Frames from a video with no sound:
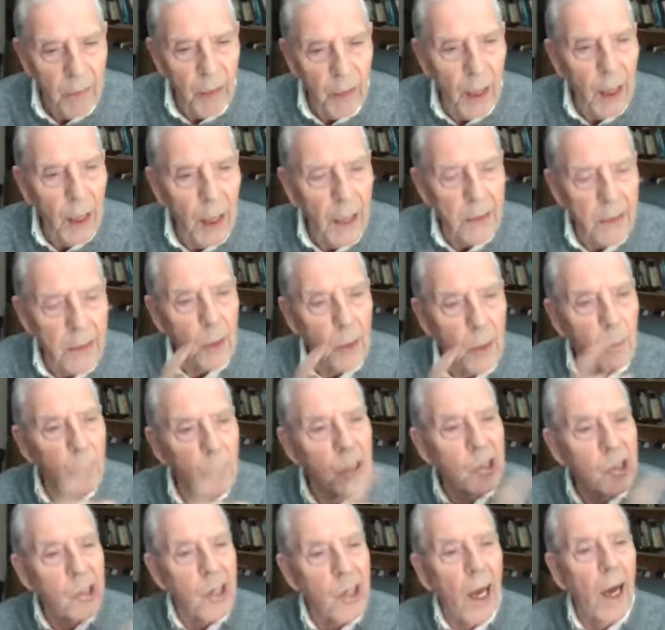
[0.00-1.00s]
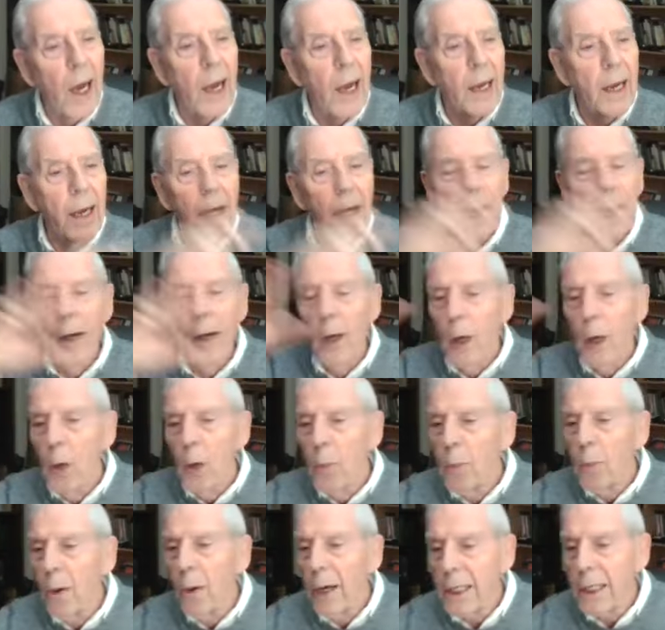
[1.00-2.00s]
that the Messiah
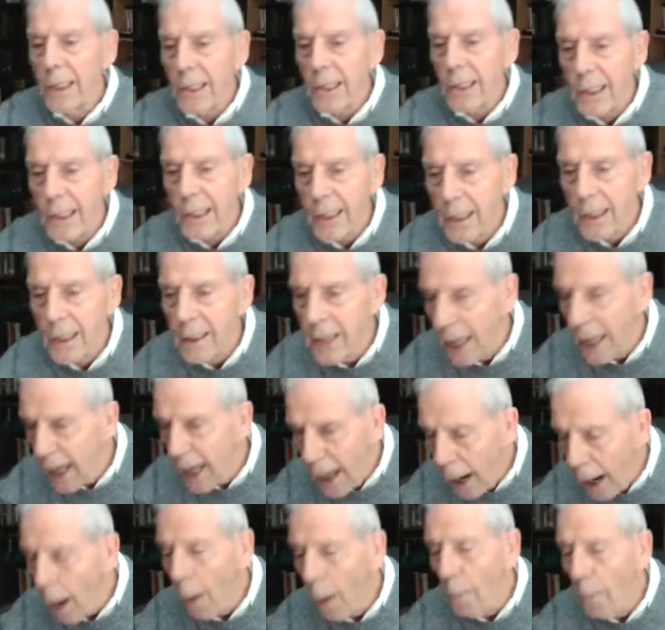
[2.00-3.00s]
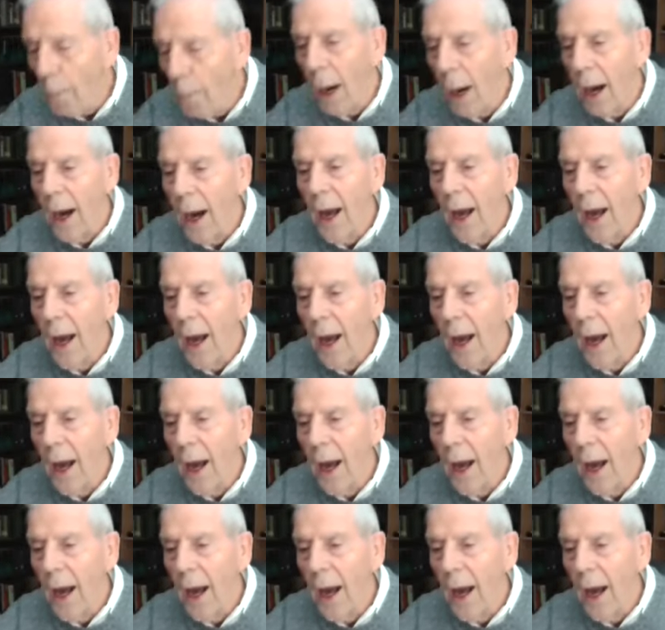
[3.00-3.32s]
brings to them